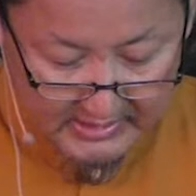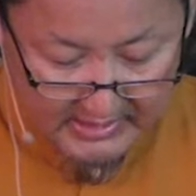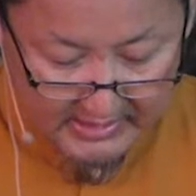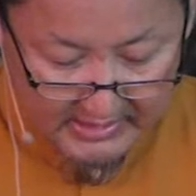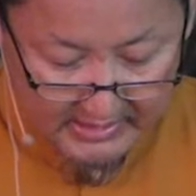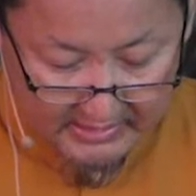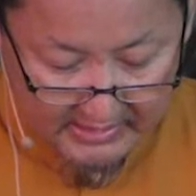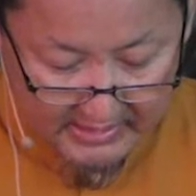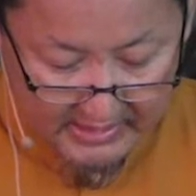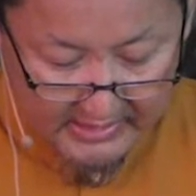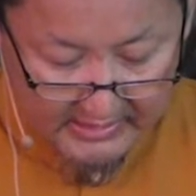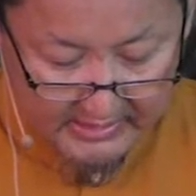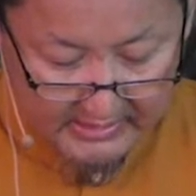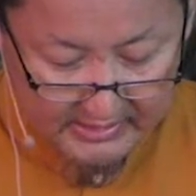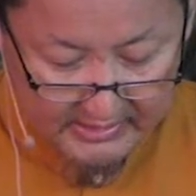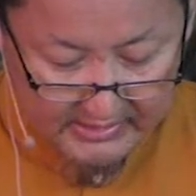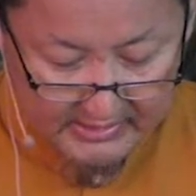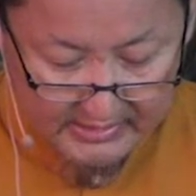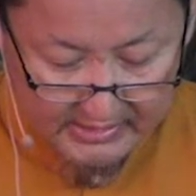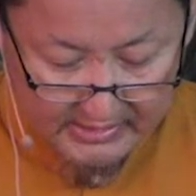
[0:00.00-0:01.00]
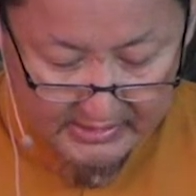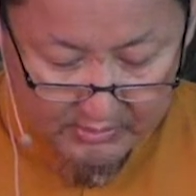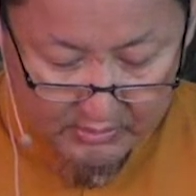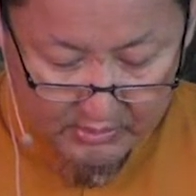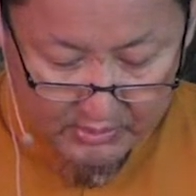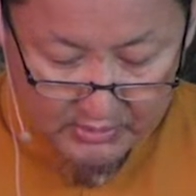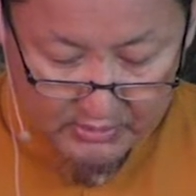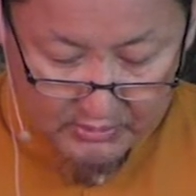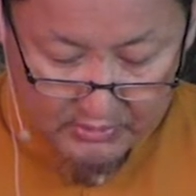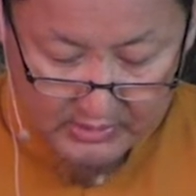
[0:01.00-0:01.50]
And like this. And
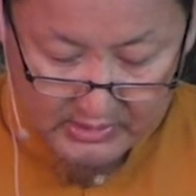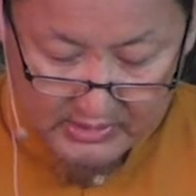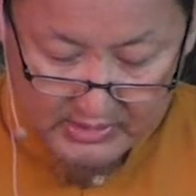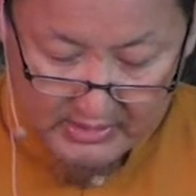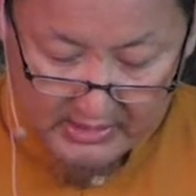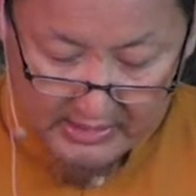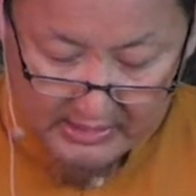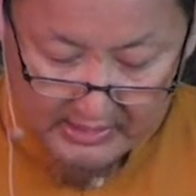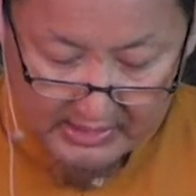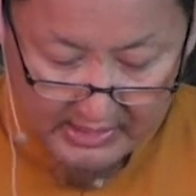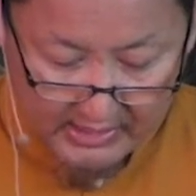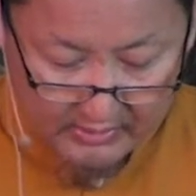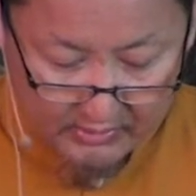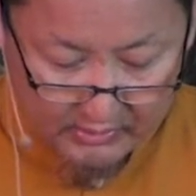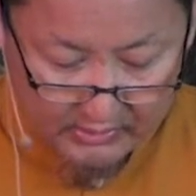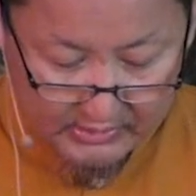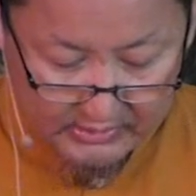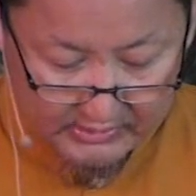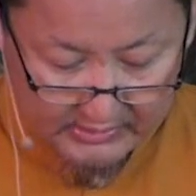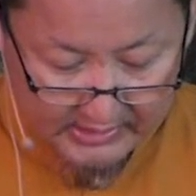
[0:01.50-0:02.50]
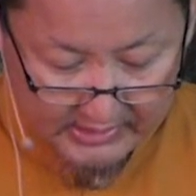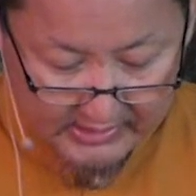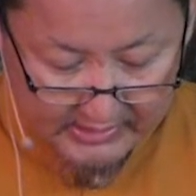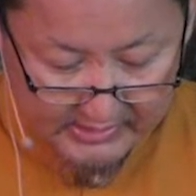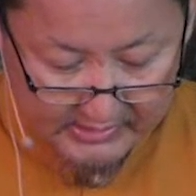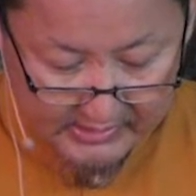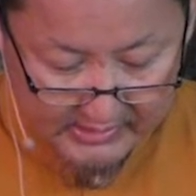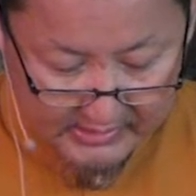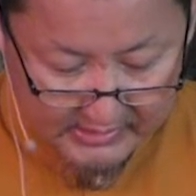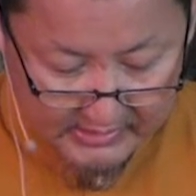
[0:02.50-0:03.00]
also is like another
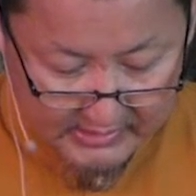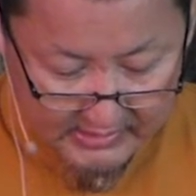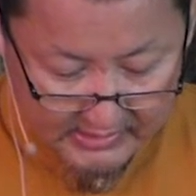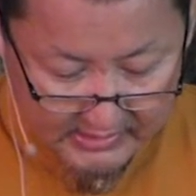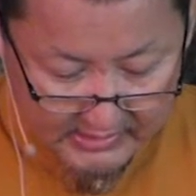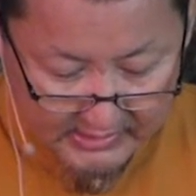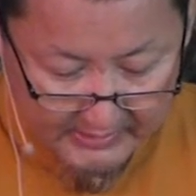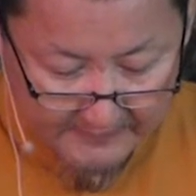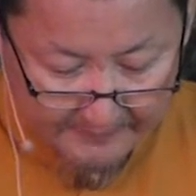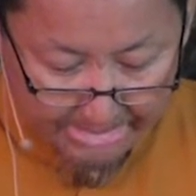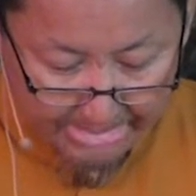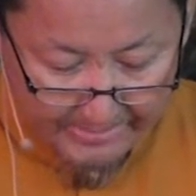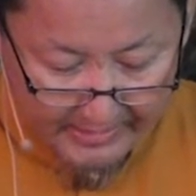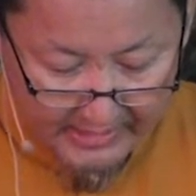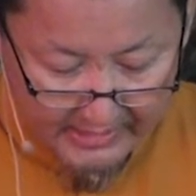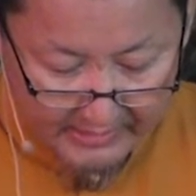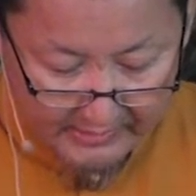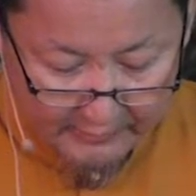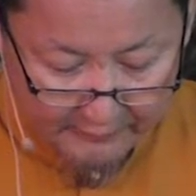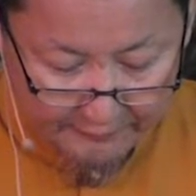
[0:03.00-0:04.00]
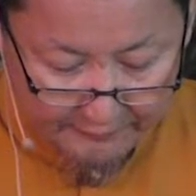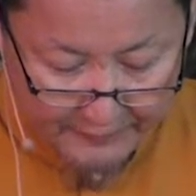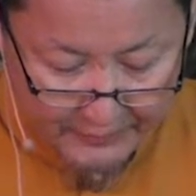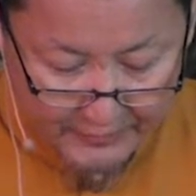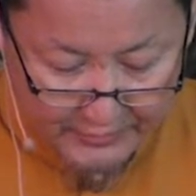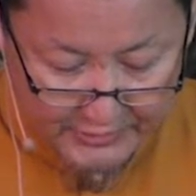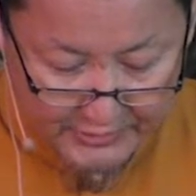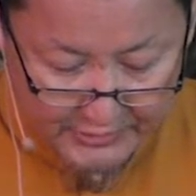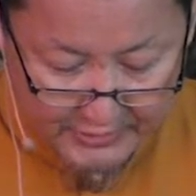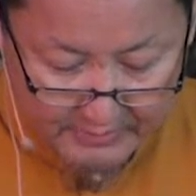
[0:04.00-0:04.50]
thing is, at the
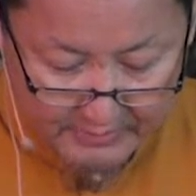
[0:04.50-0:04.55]
first